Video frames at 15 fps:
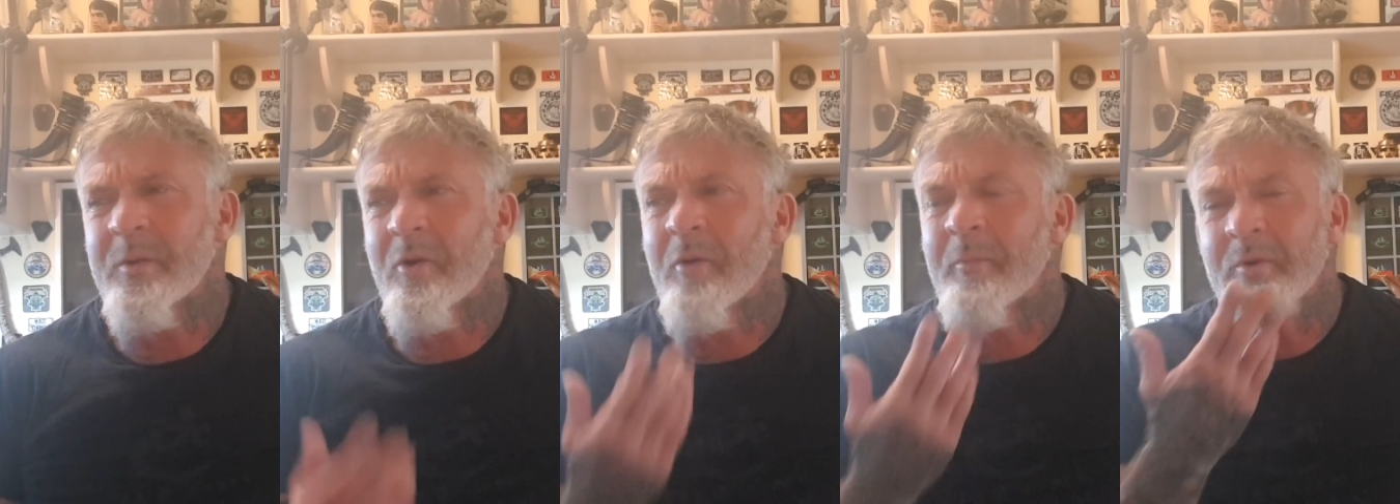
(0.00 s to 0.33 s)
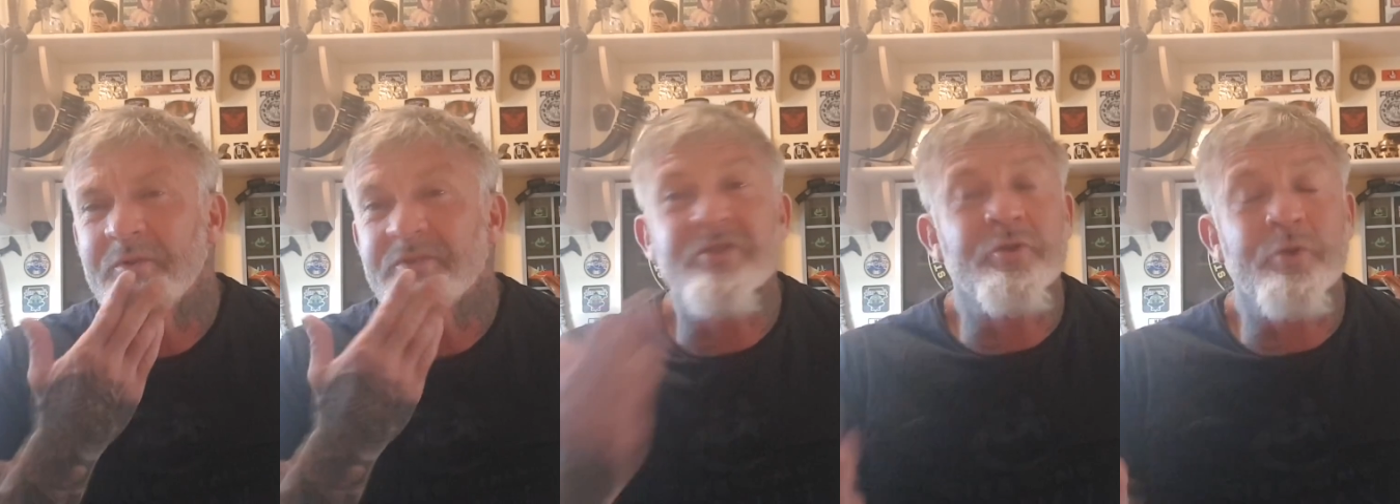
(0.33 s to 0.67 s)
a lot
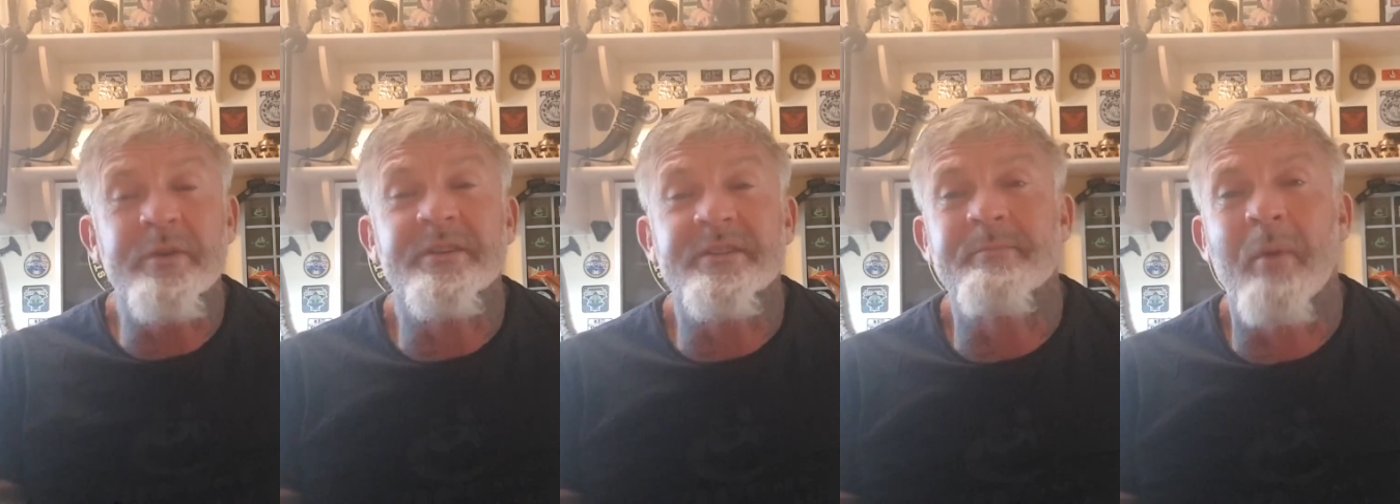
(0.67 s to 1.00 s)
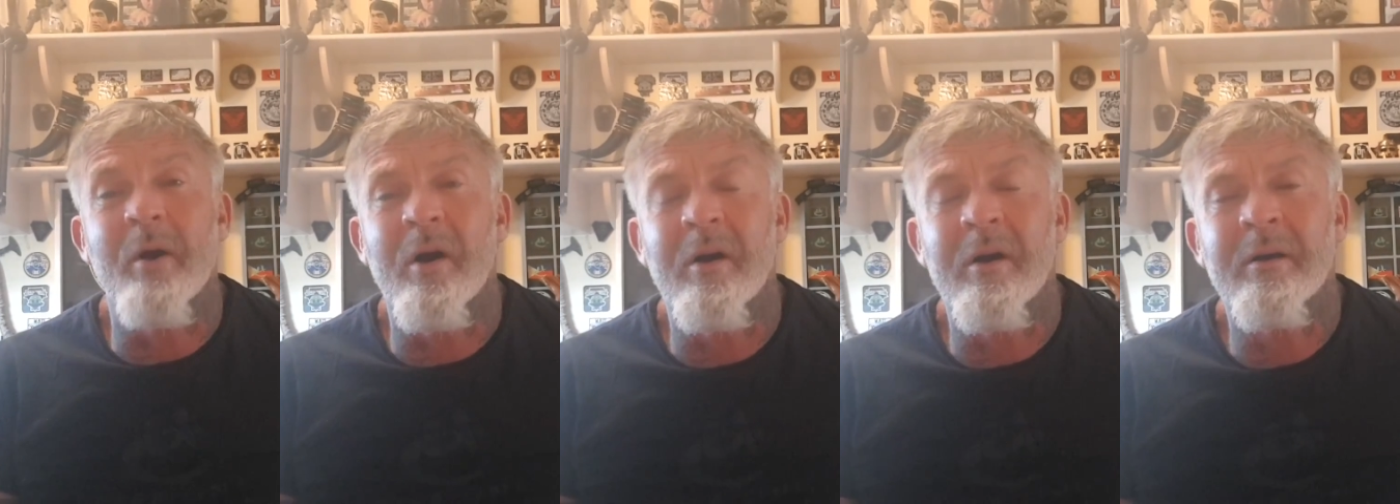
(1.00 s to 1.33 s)
more street
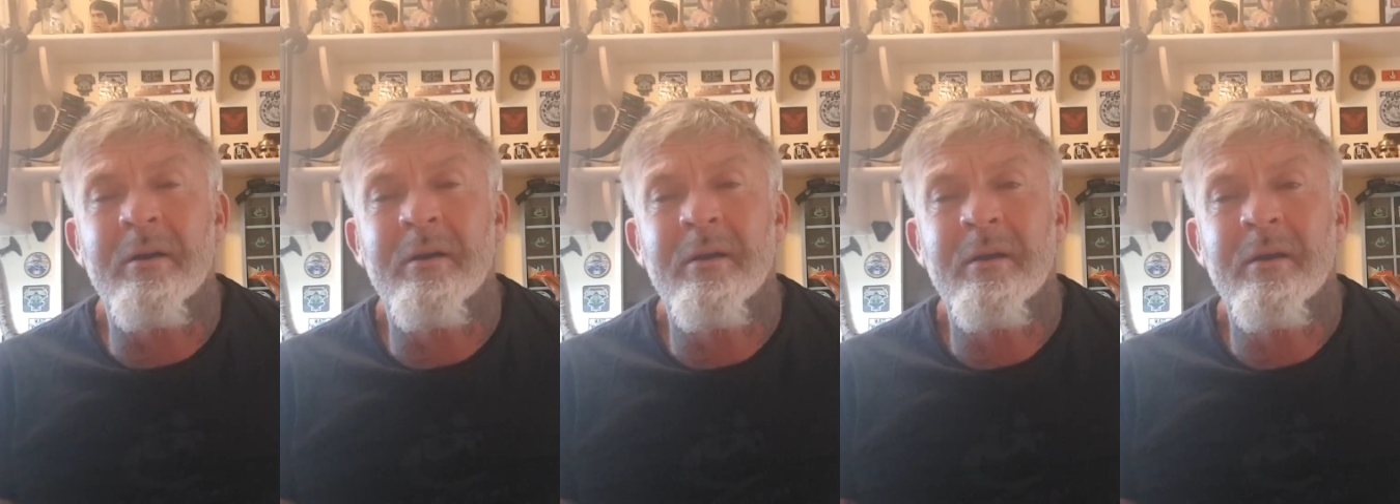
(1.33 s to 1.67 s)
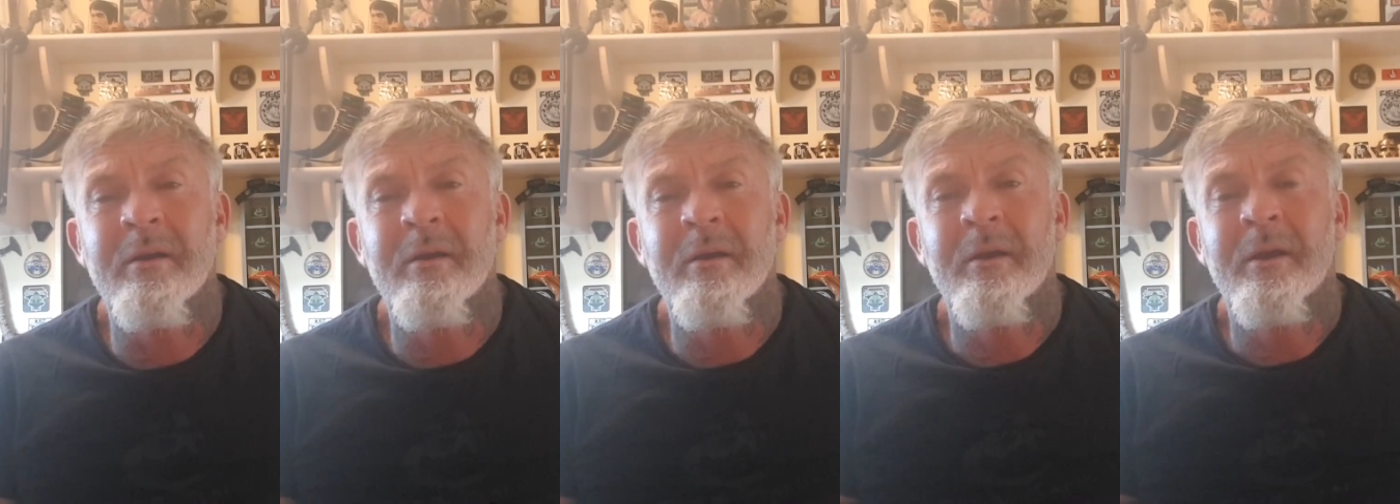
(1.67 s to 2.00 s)
smart.
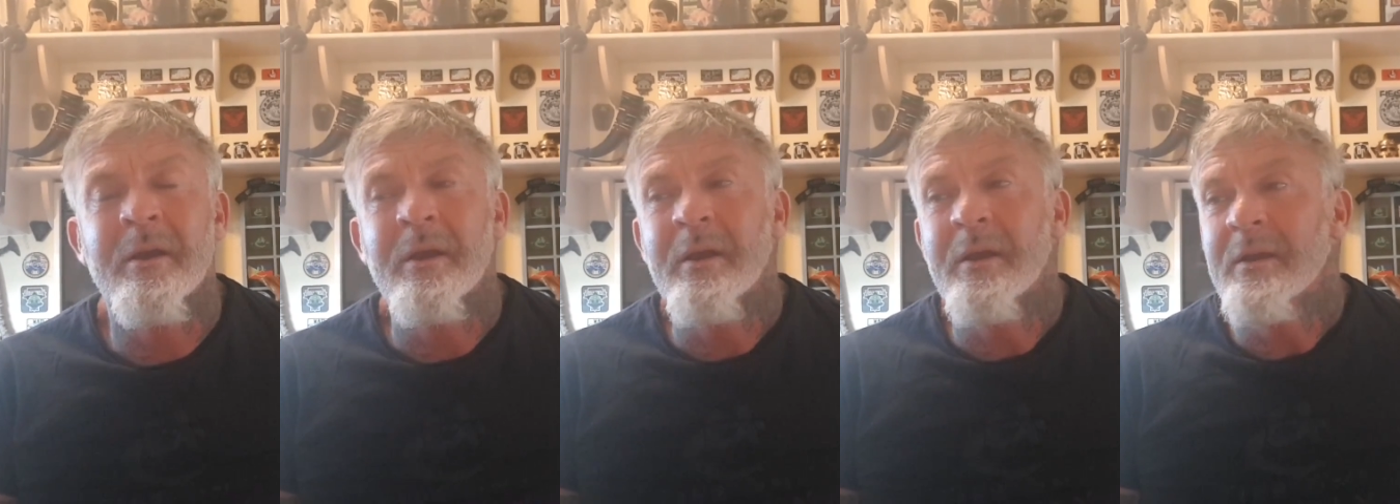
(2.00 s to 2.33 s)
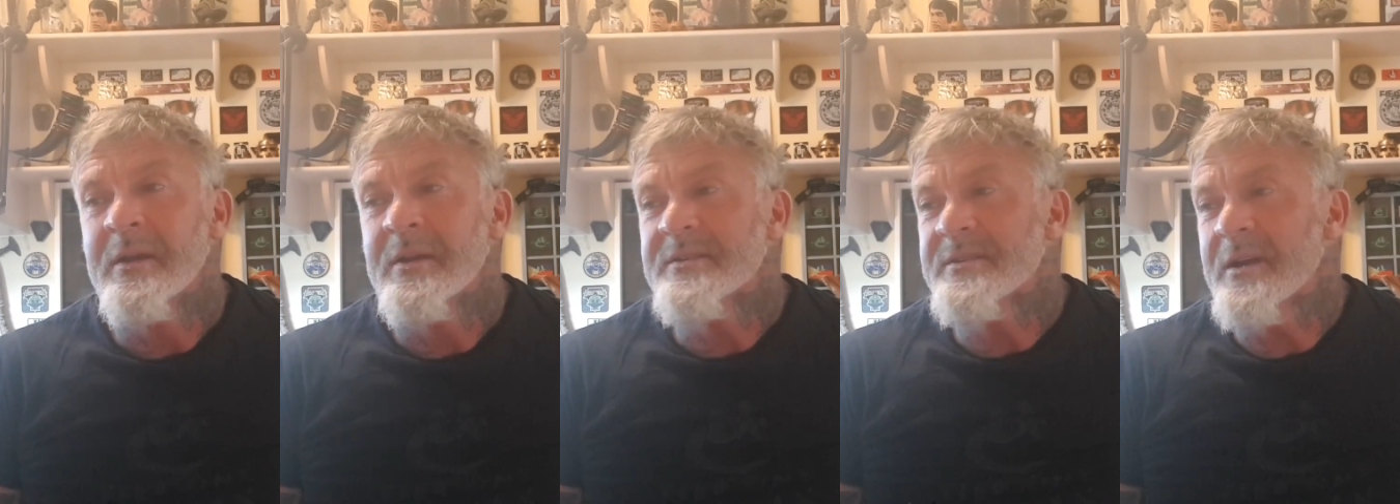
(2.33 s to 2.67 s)

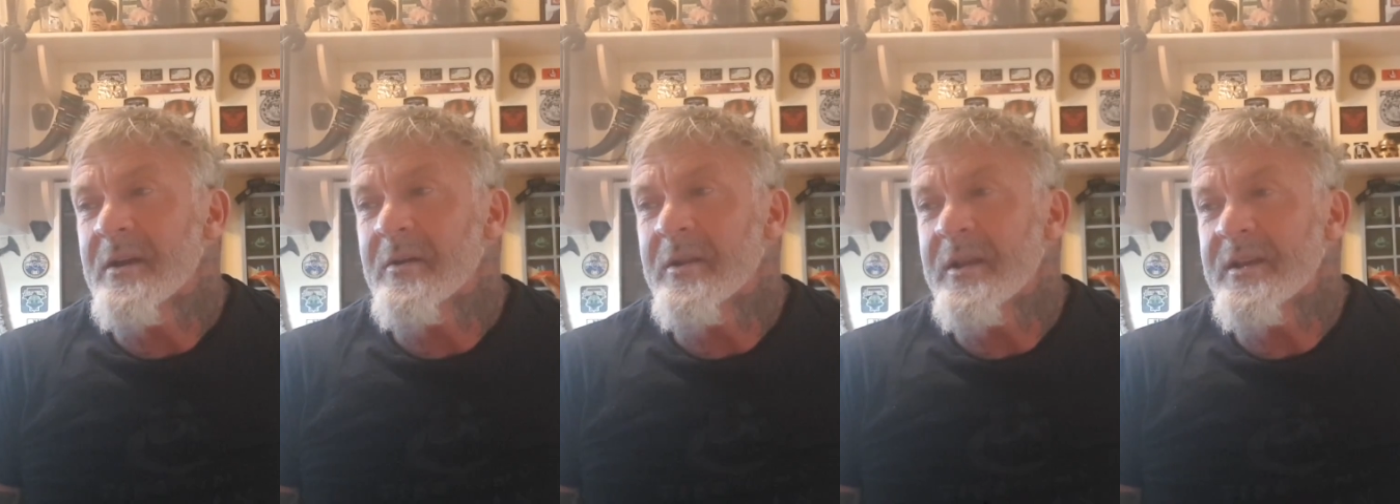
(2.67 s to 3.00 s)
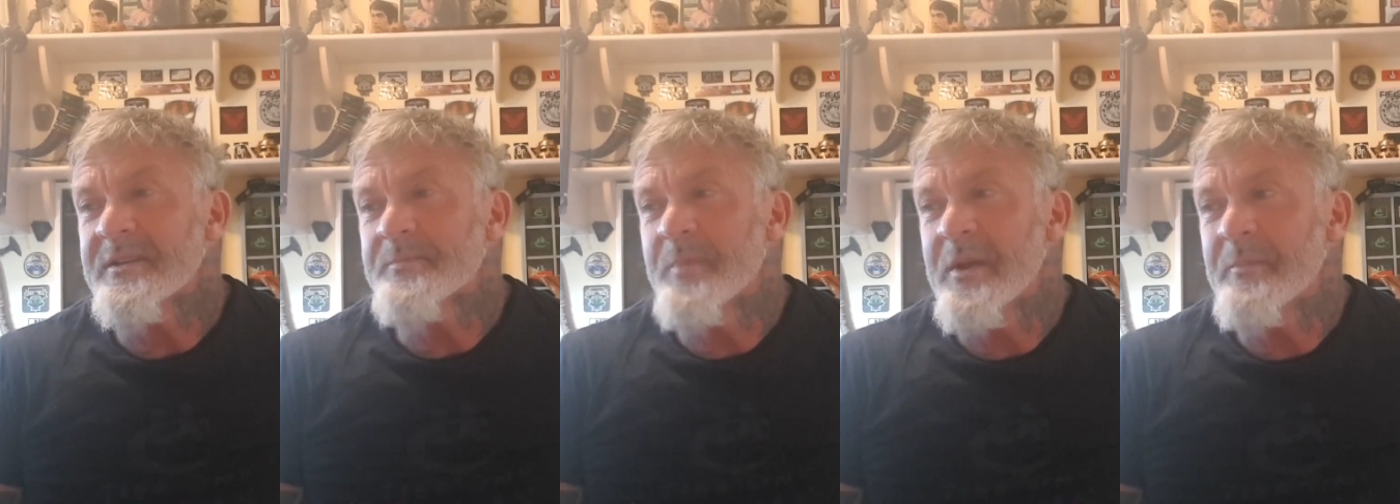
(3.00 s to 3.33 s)
So
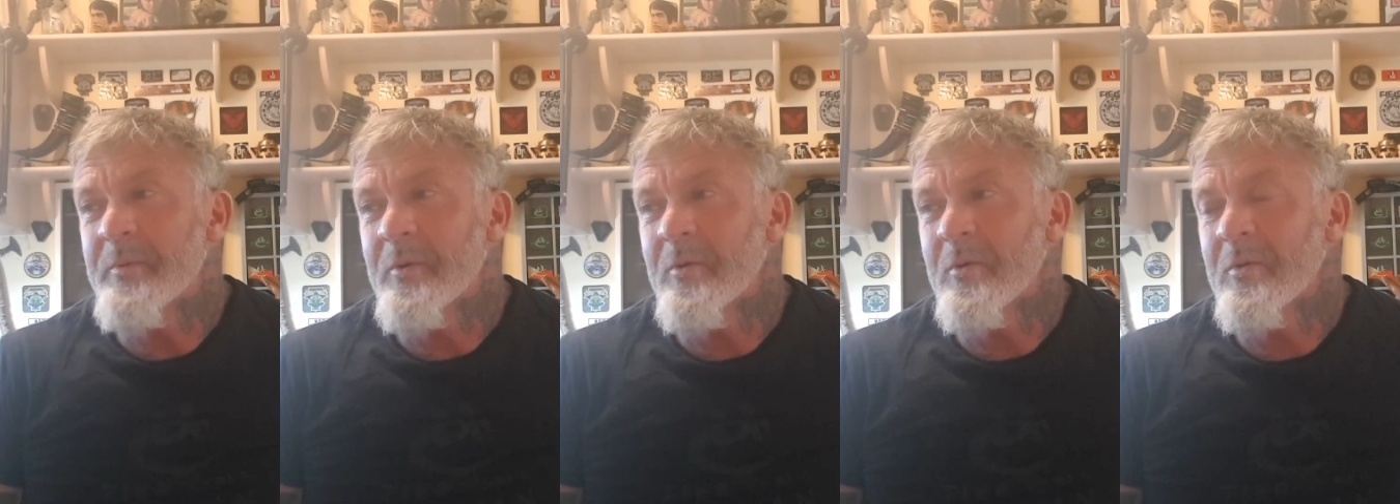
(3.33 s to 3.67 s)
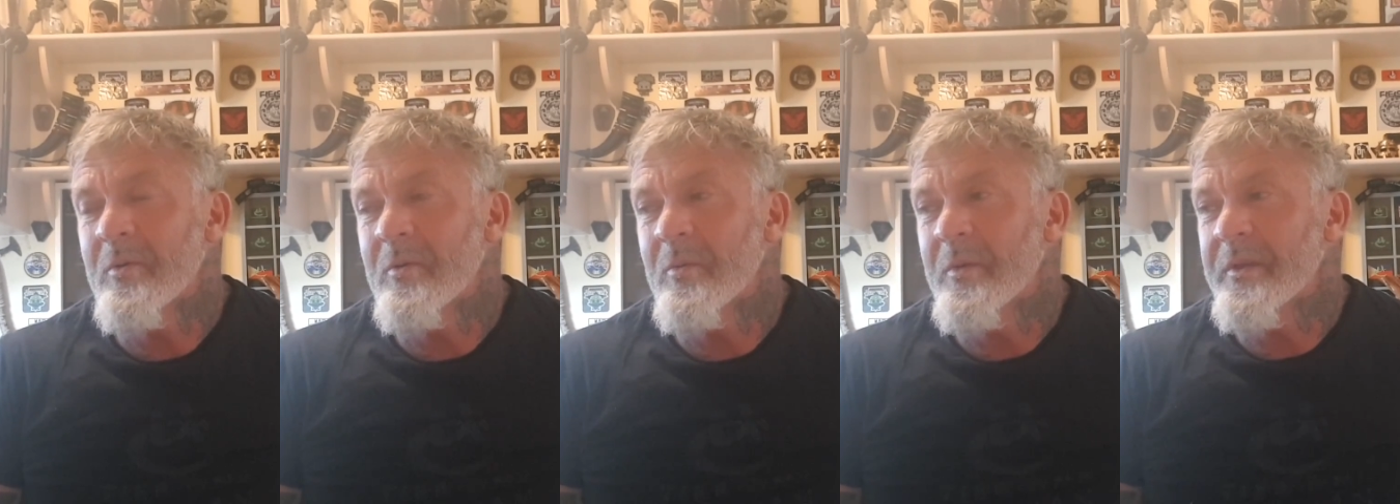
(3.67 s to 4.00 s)
there's
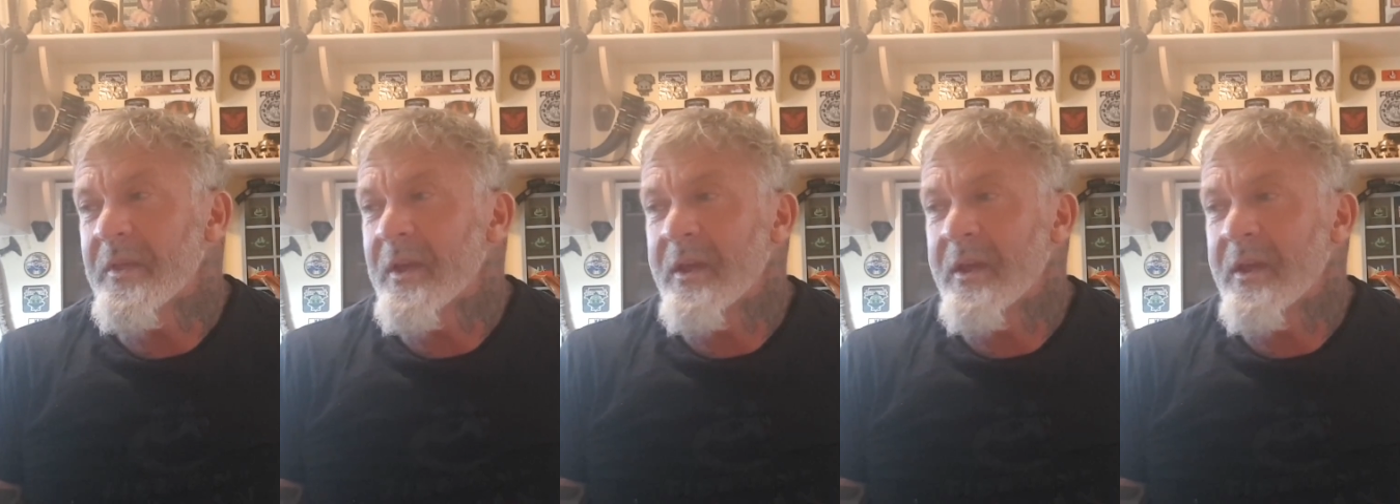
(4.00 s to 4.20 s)
people